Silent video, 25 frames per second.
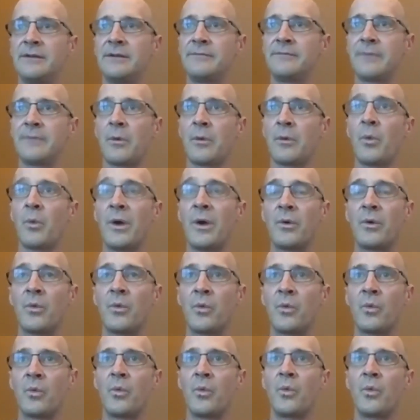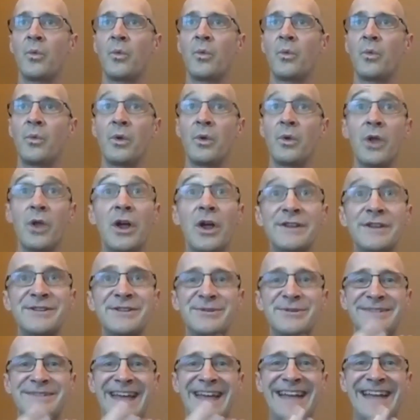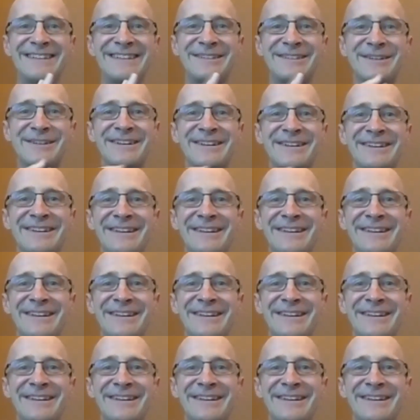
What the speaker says: what will also tend to